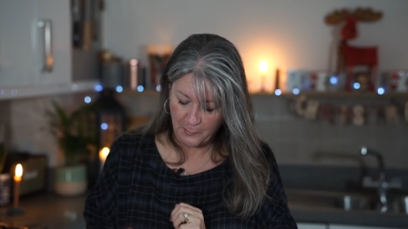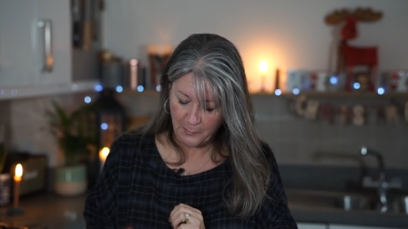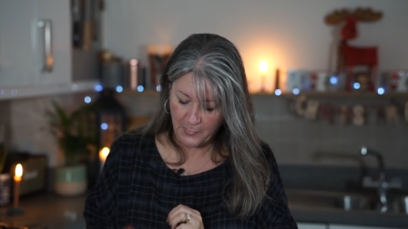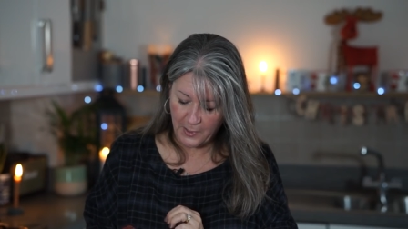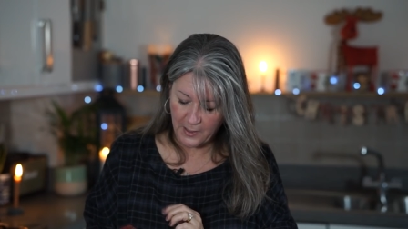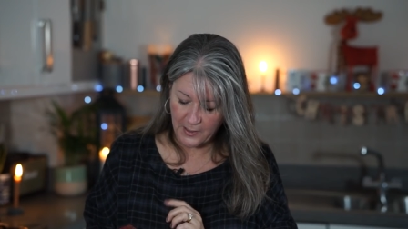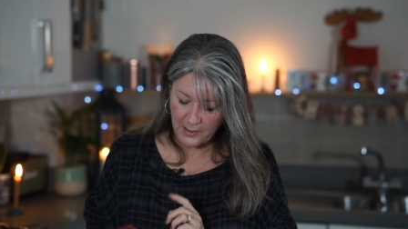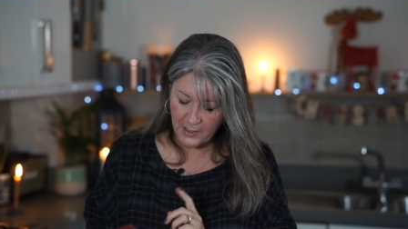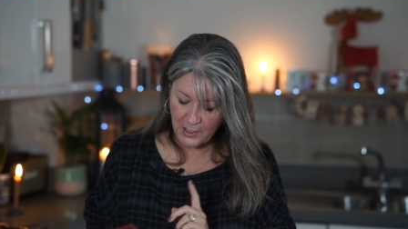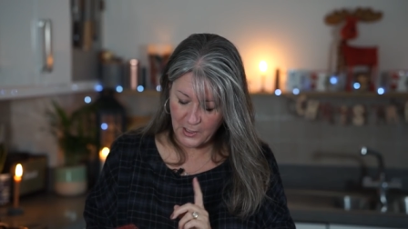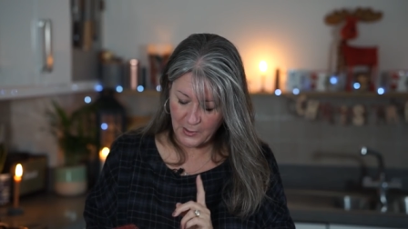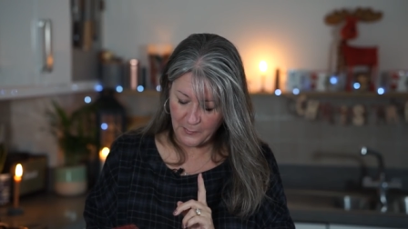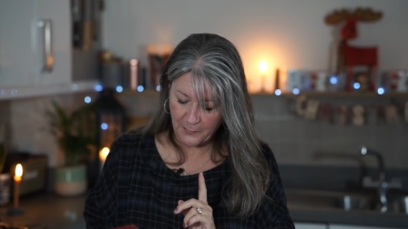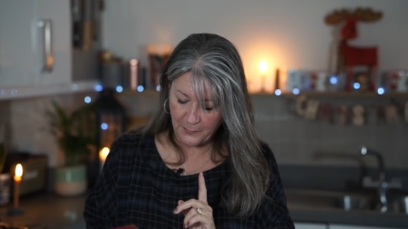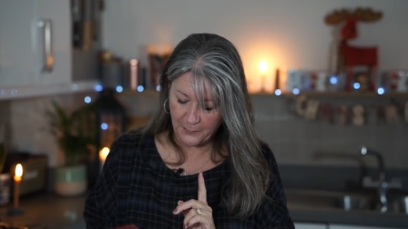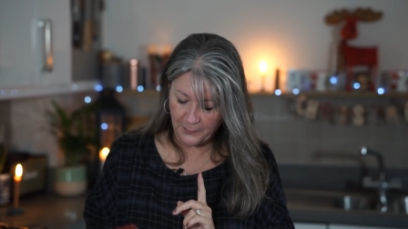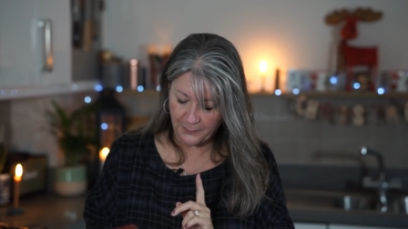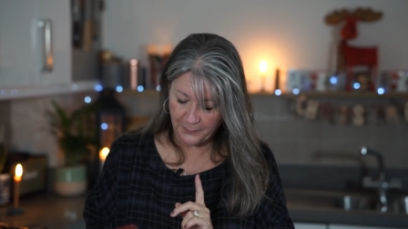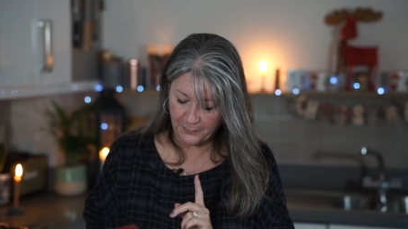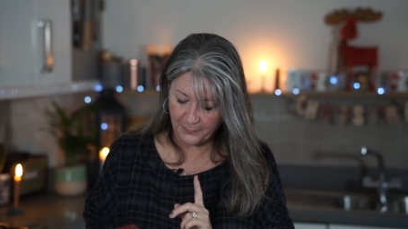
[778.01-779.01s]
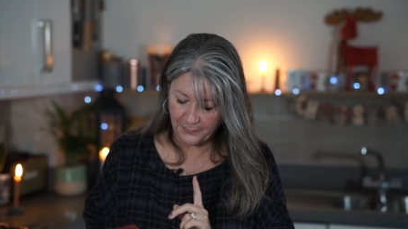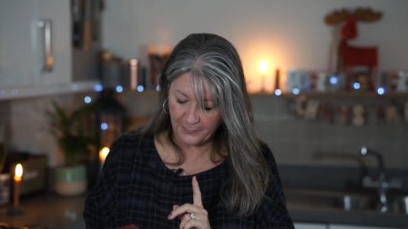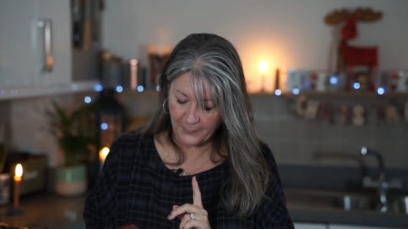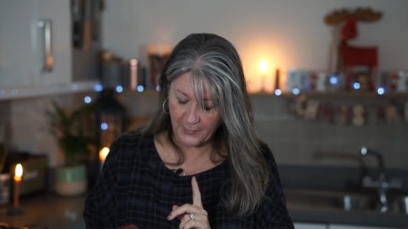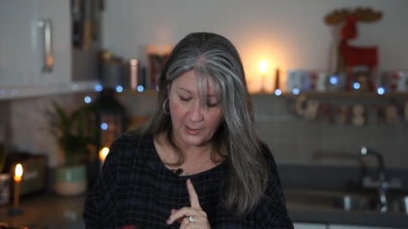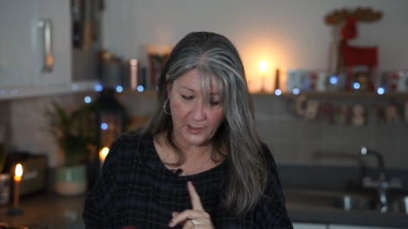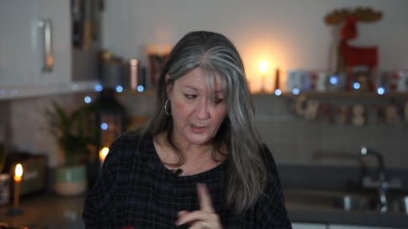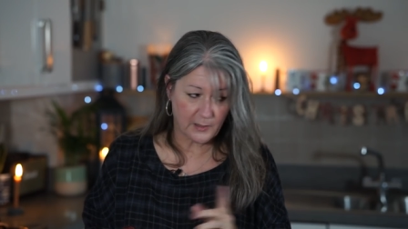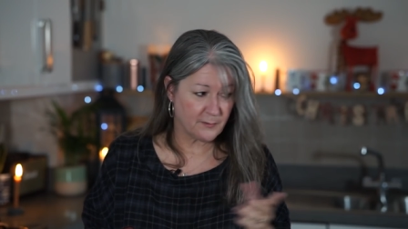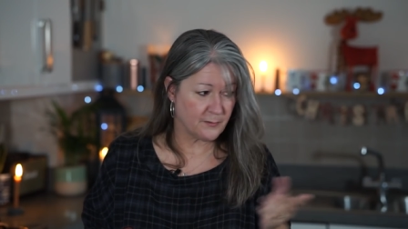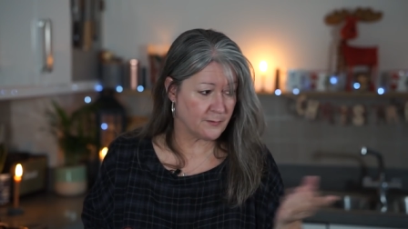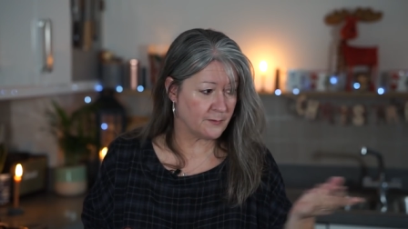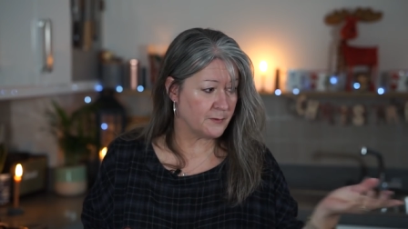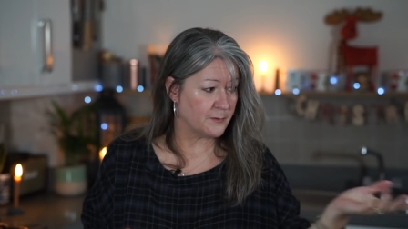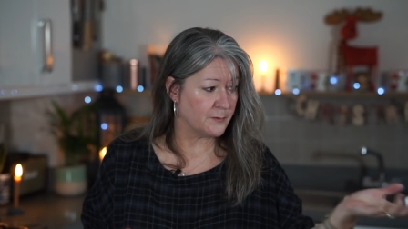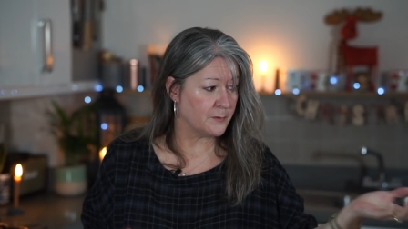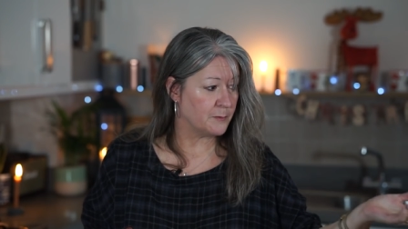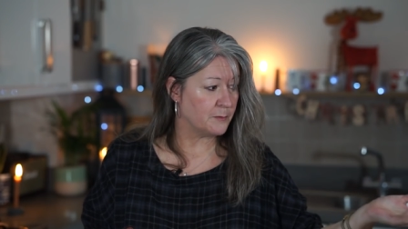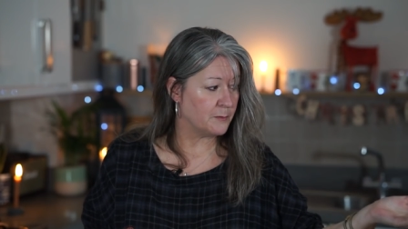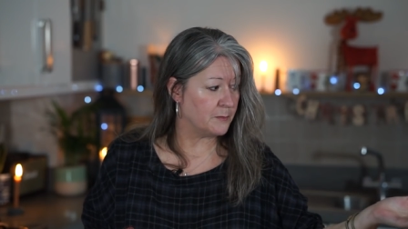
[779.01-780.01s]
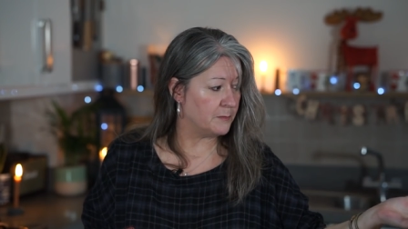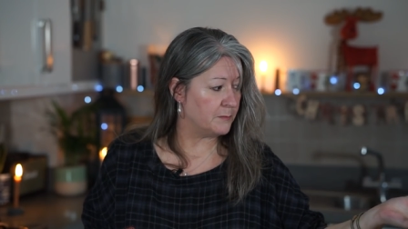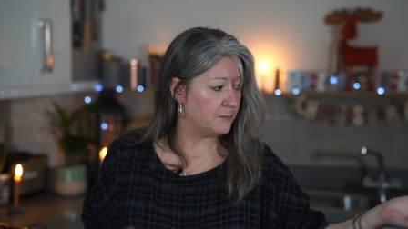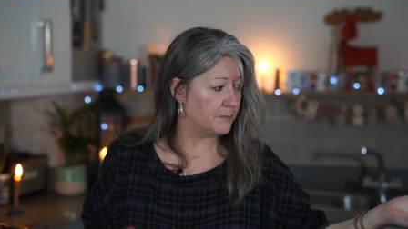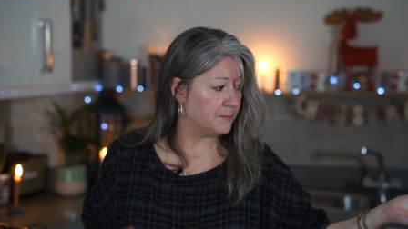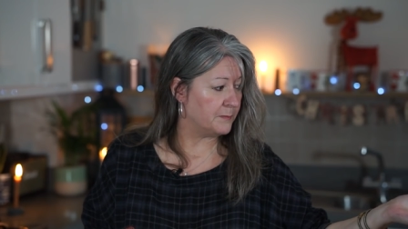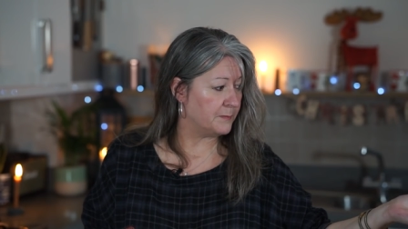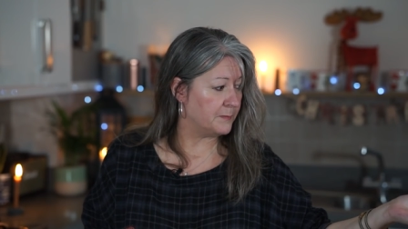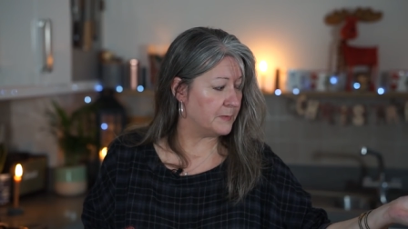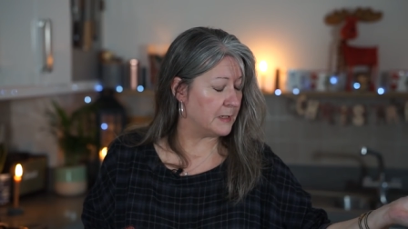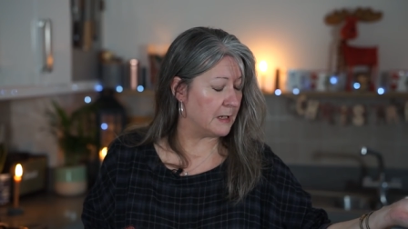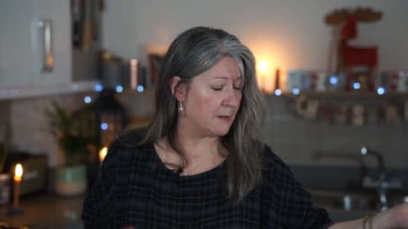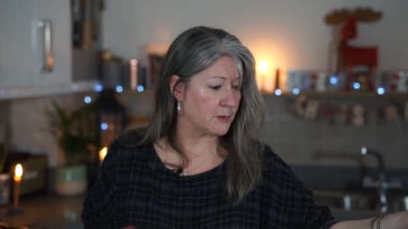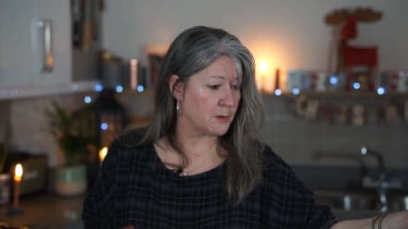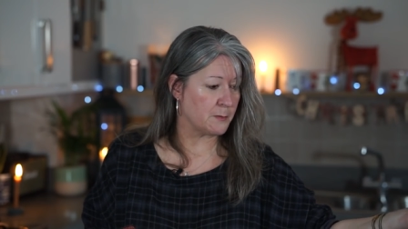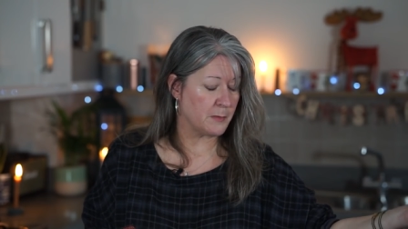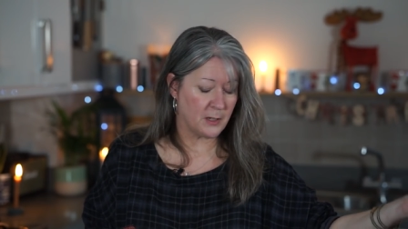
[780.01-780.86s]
but, and I've left